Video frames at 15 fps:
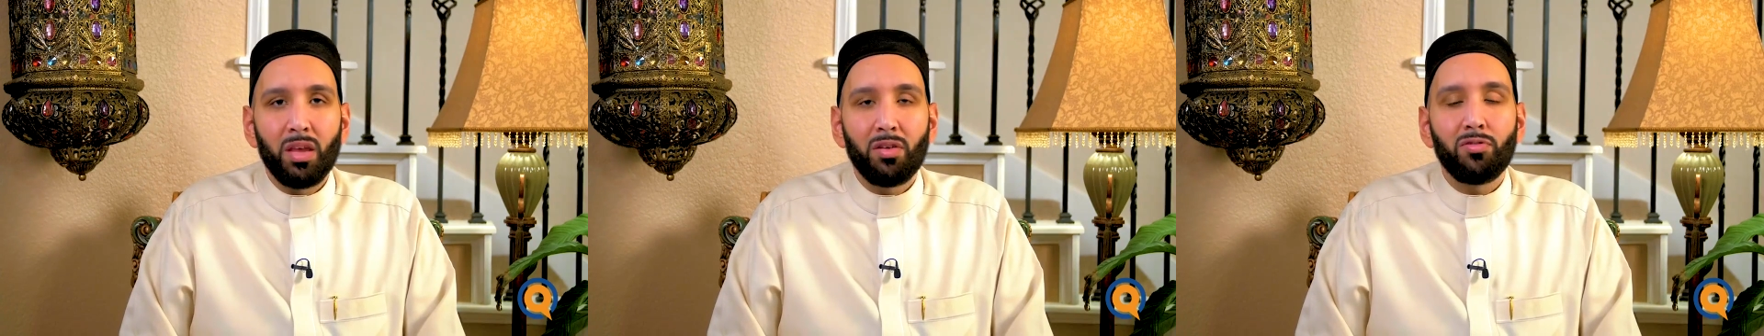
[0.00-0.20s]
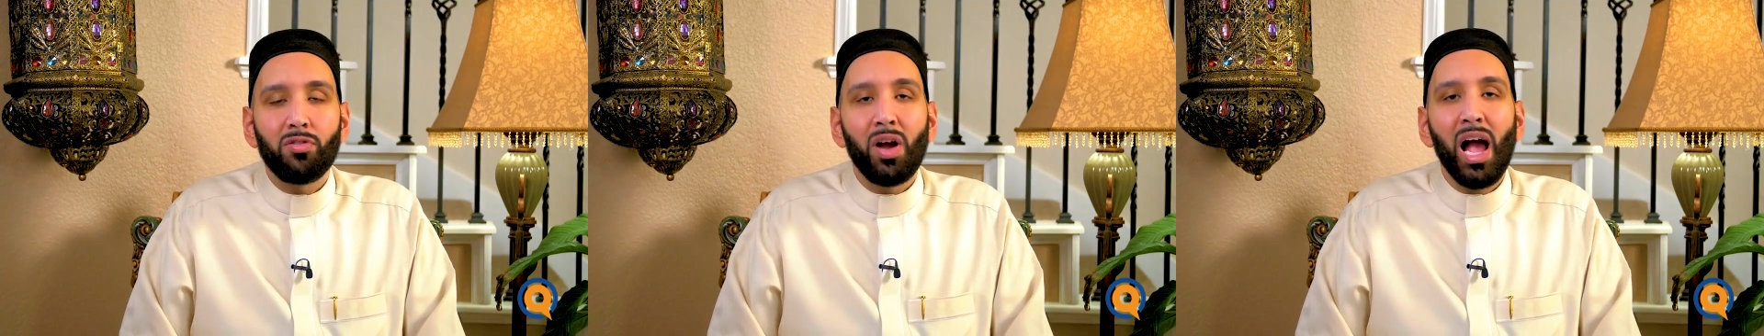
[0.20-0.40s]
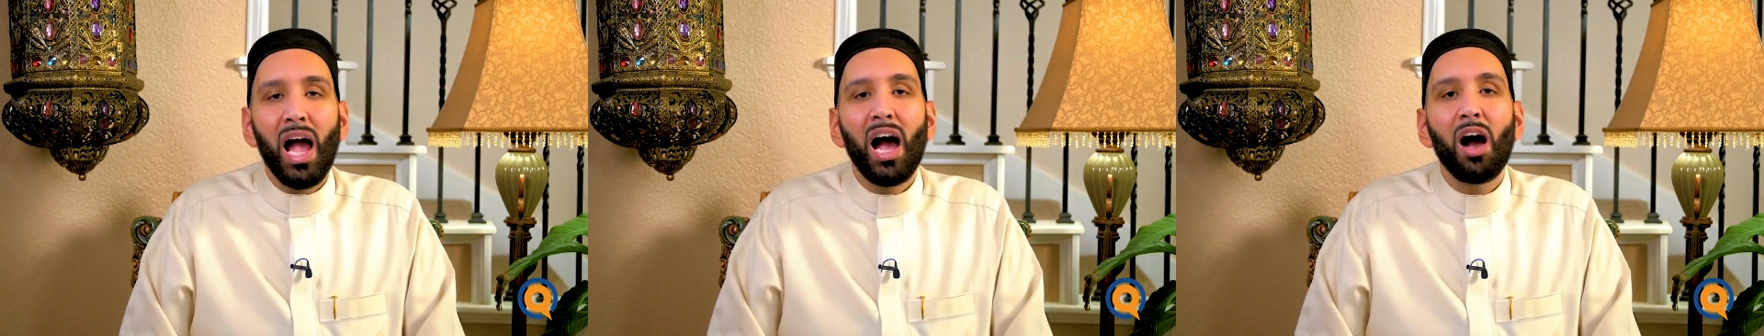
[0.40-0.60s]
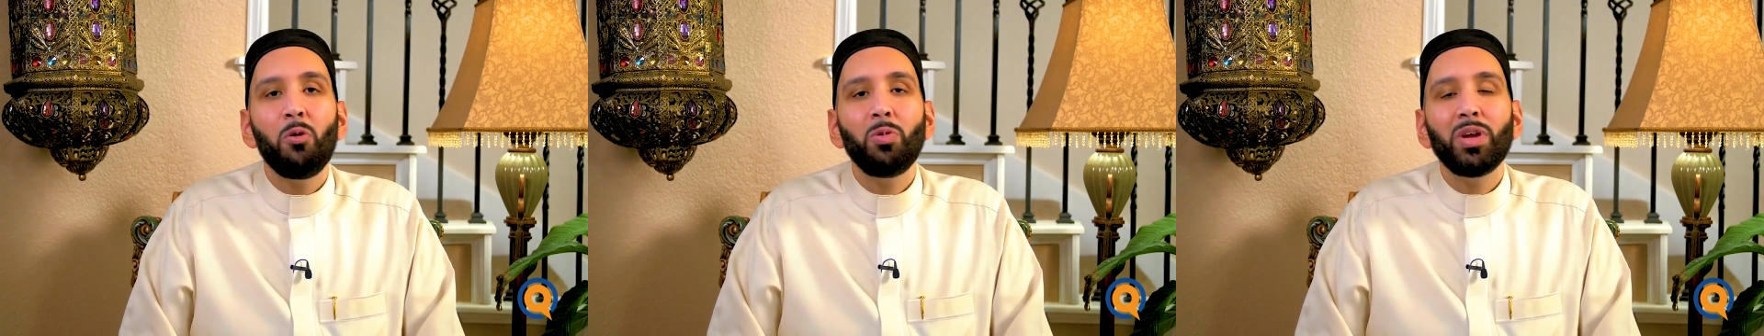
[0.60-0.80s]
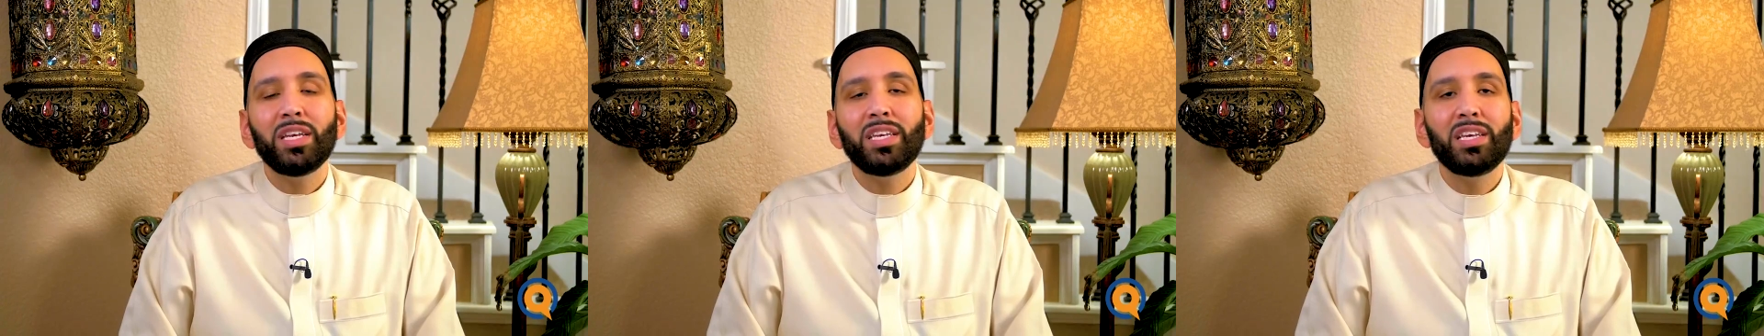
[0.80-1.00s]
for how
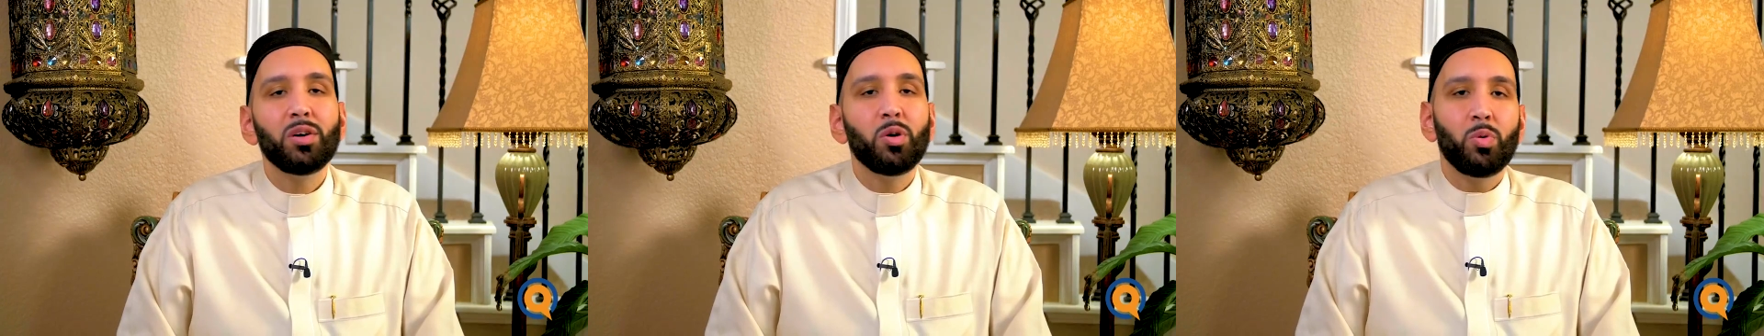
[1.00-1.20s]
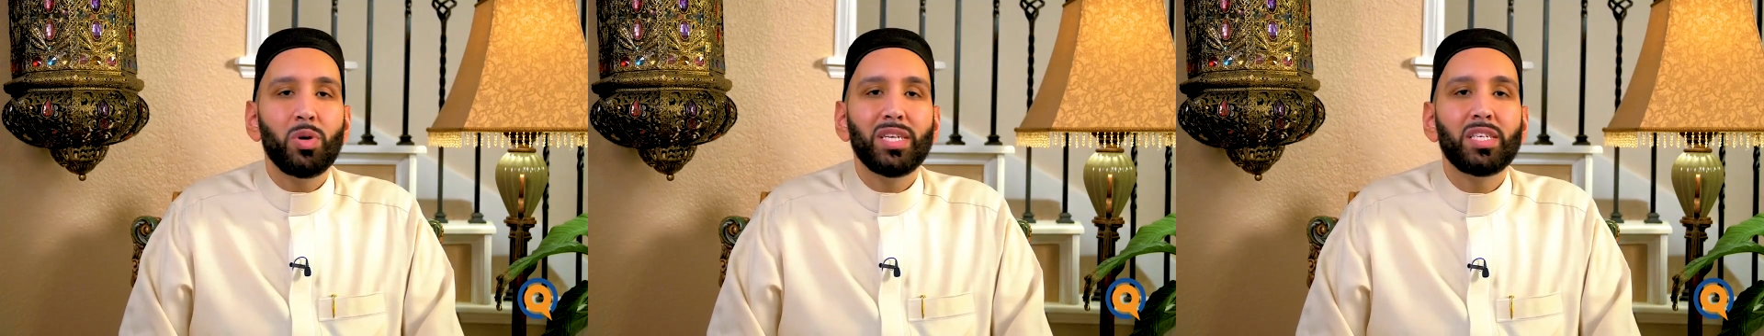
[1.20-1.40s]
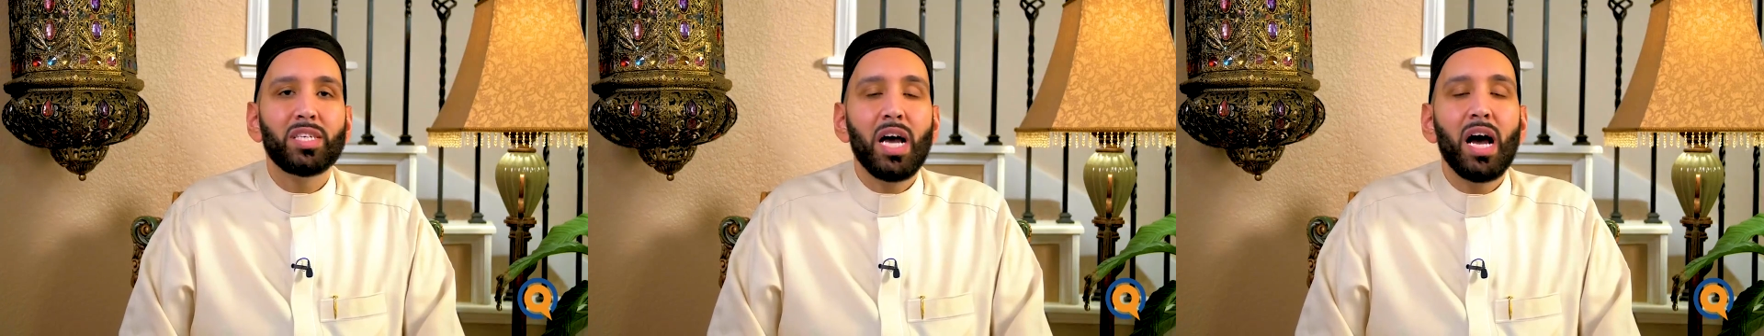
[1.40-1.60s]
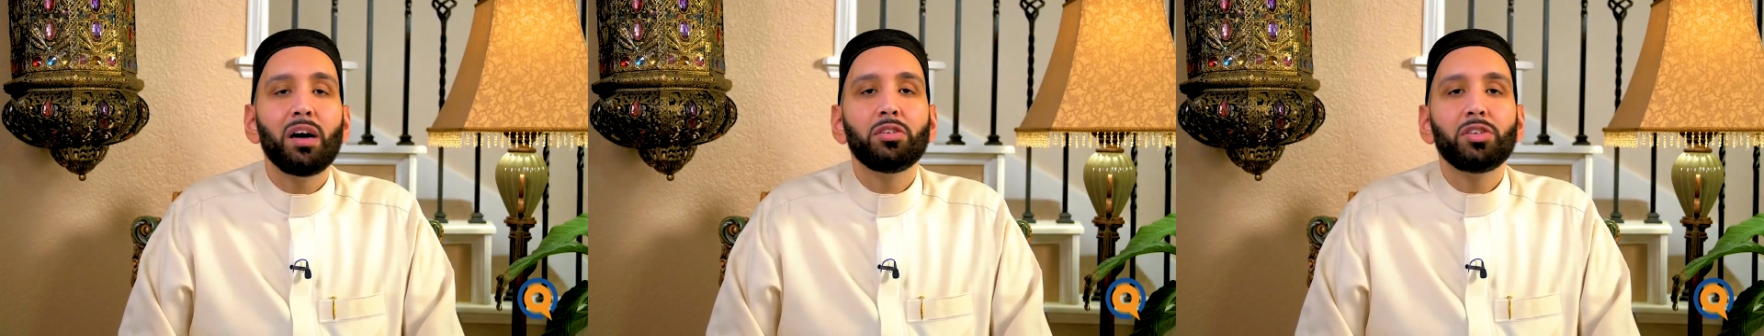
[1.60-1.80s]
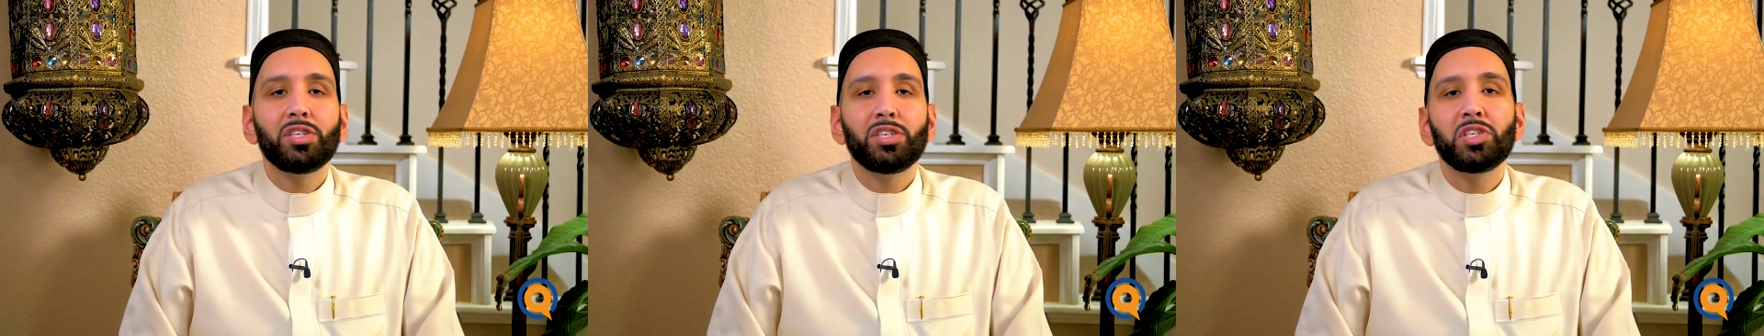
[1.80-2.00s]
we deal with
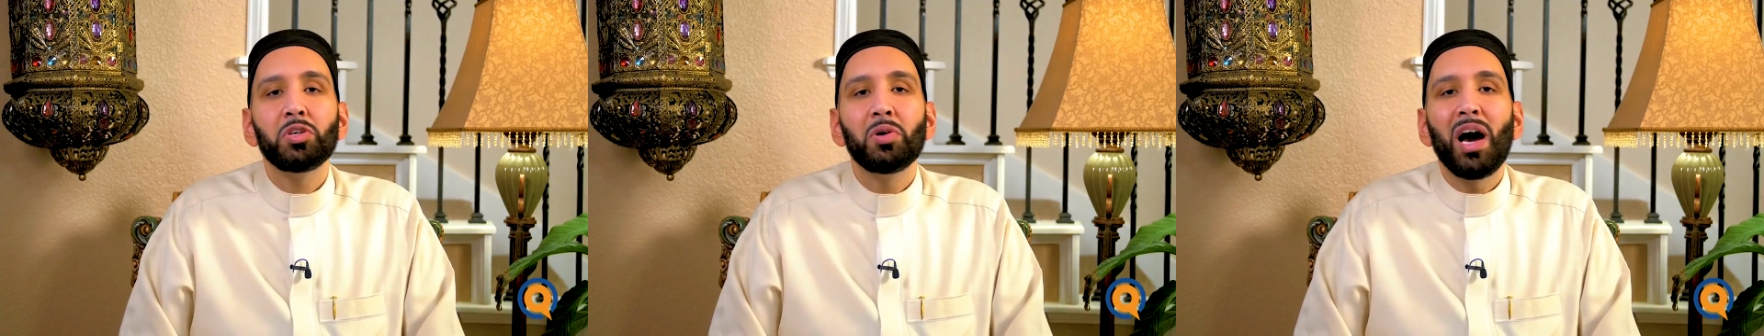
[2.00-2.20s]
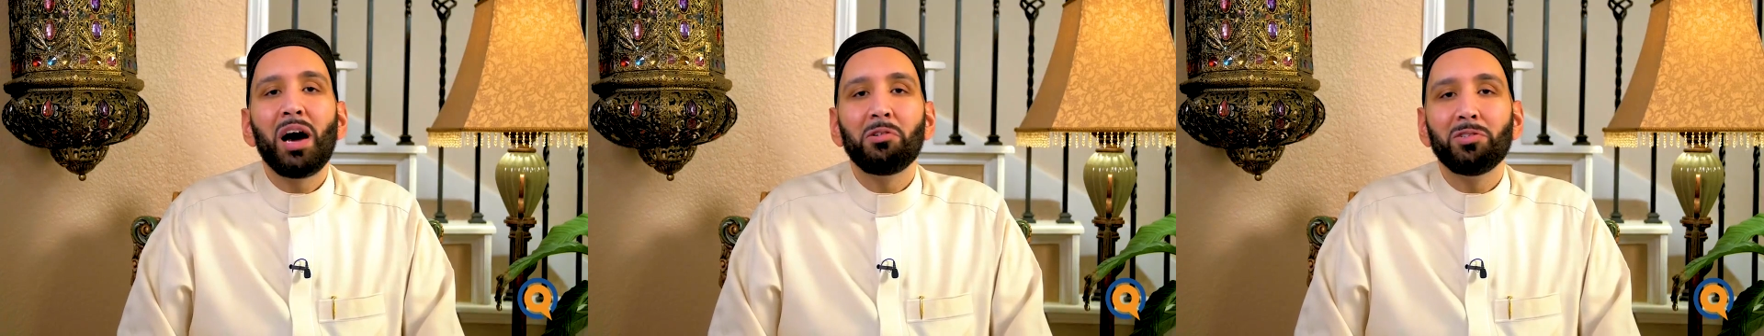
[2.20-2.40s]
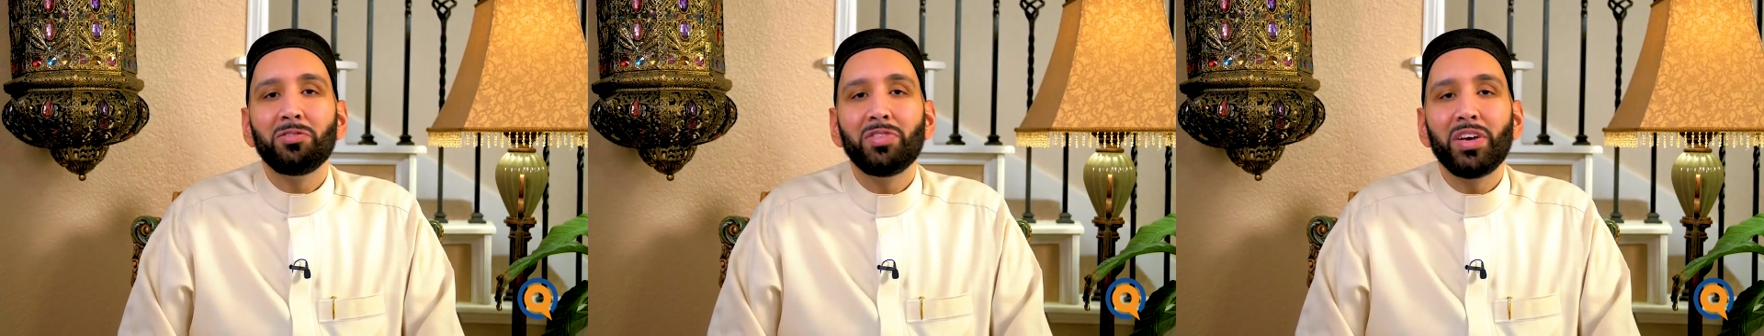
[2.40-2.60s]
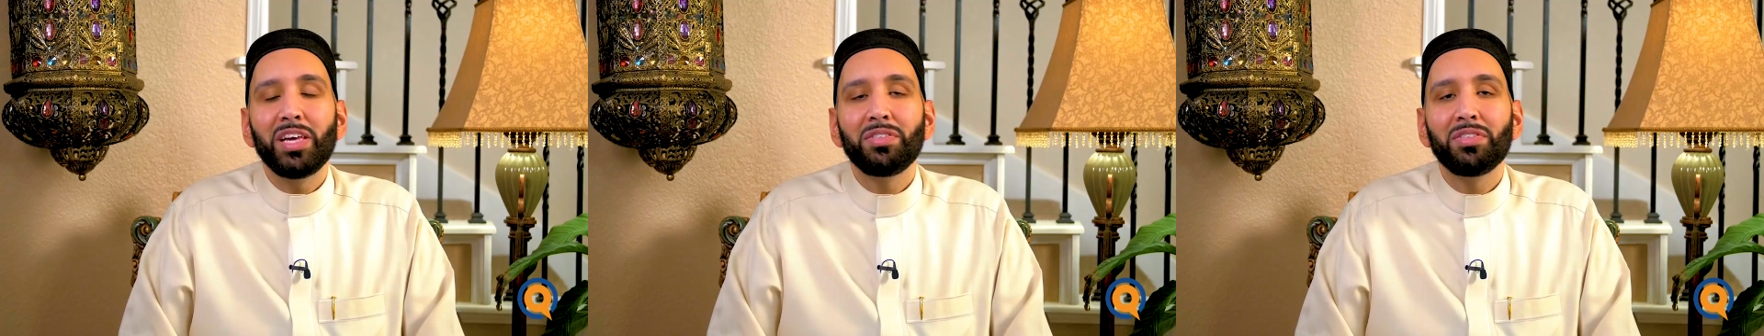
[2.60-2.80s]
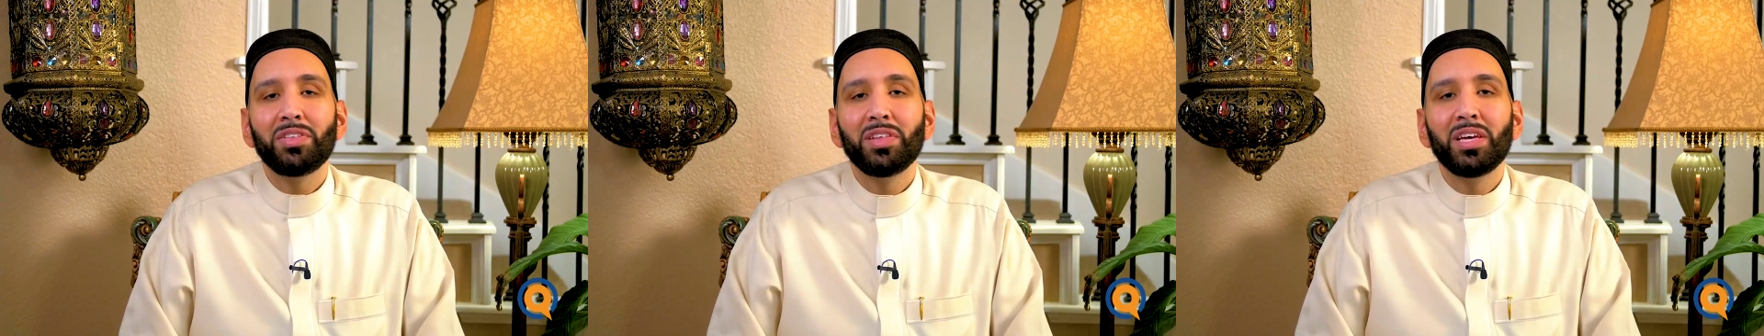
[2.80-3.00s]
challenges to our
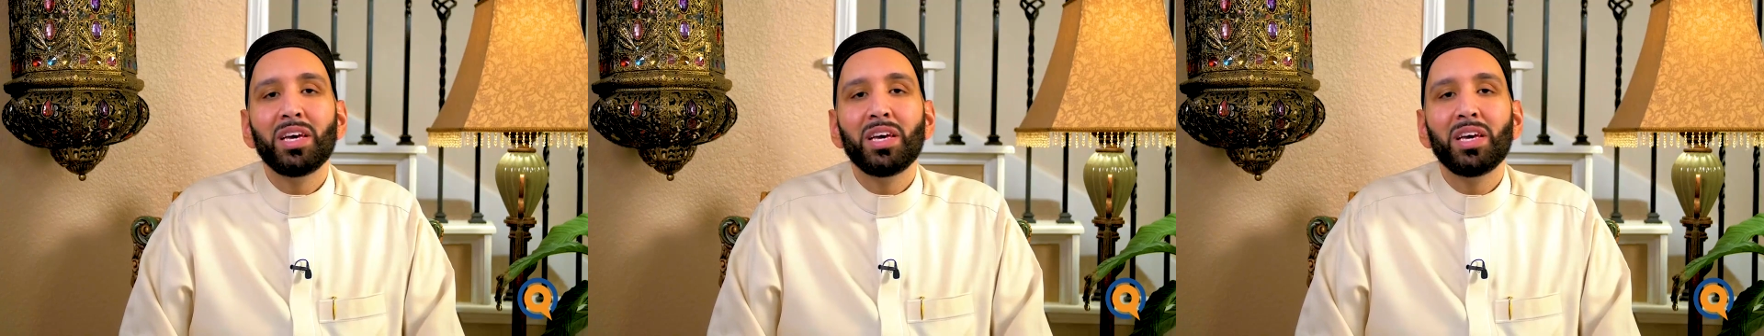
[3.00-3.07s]
faith.